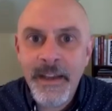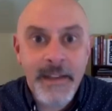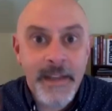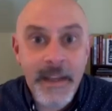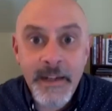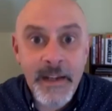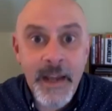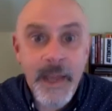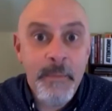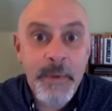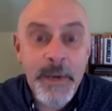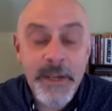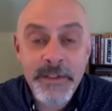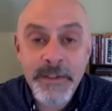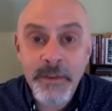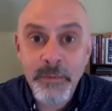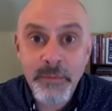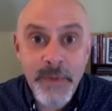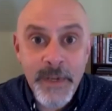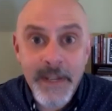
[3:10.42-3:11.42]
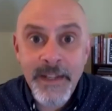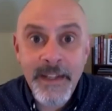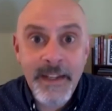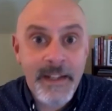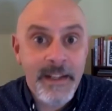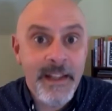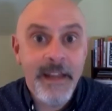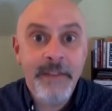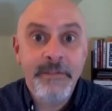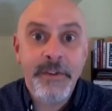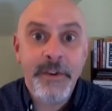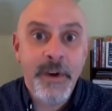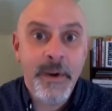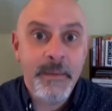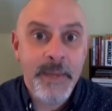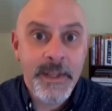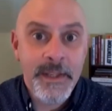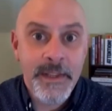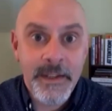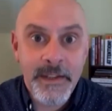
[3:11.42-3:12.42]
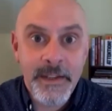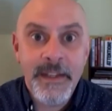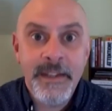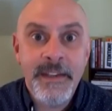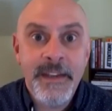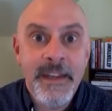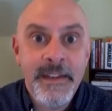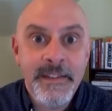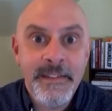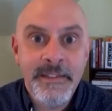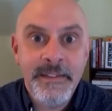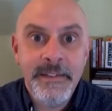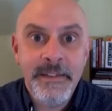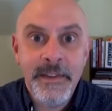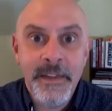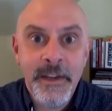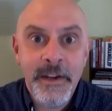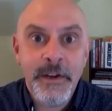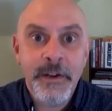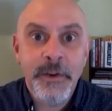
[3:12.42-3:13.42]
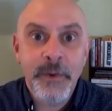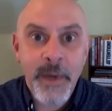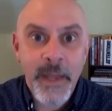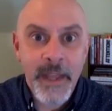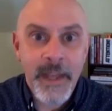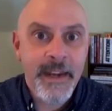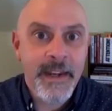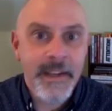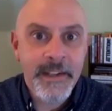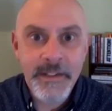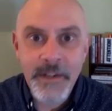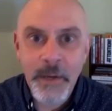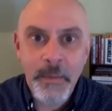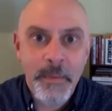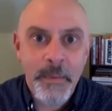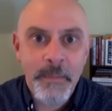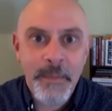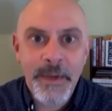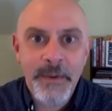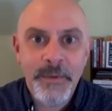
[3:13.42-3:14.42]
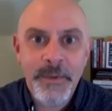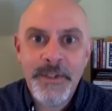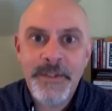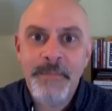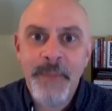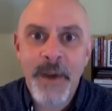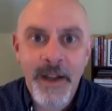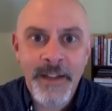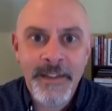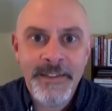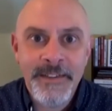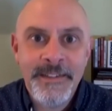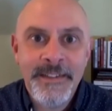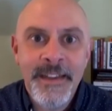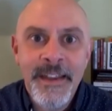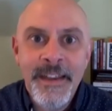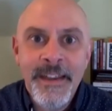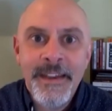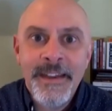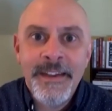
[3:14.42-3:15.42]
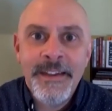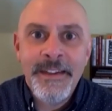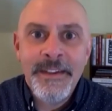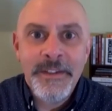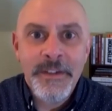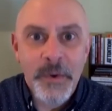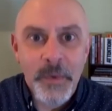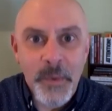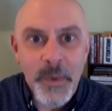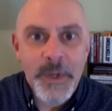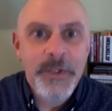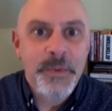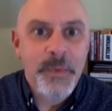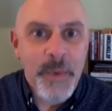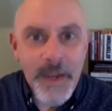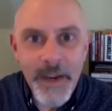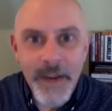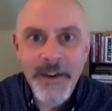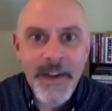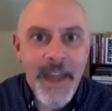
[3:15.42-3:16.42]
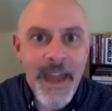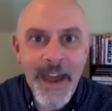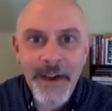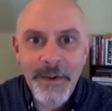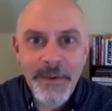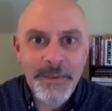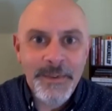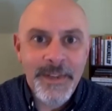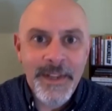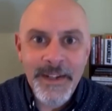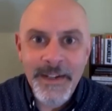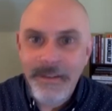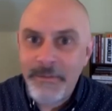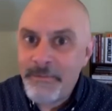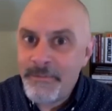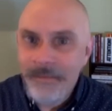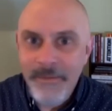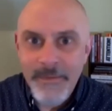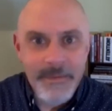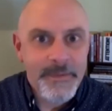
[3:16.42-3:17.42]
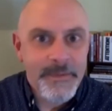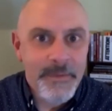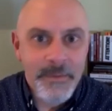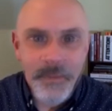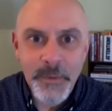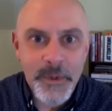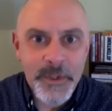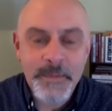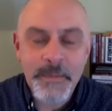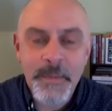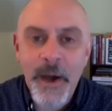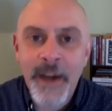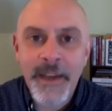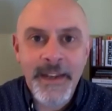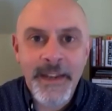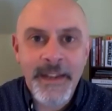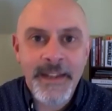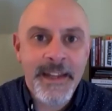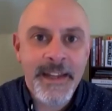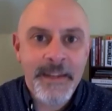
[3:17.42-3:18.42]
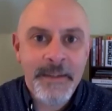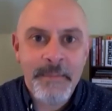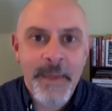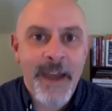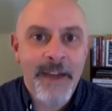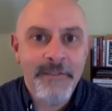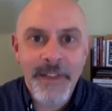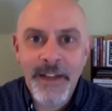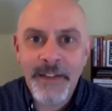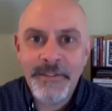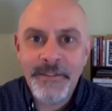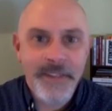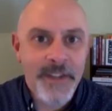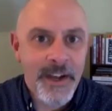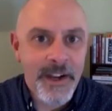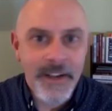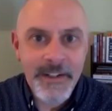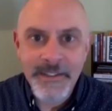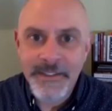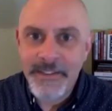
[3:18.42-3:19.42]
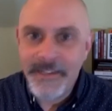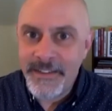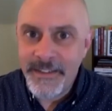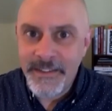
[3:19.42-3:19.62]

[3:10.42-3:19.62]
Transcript: And companies are really clever. I mean, it, it is they're creating a dopamine response to which we are now like responding like Pavlov's dogs and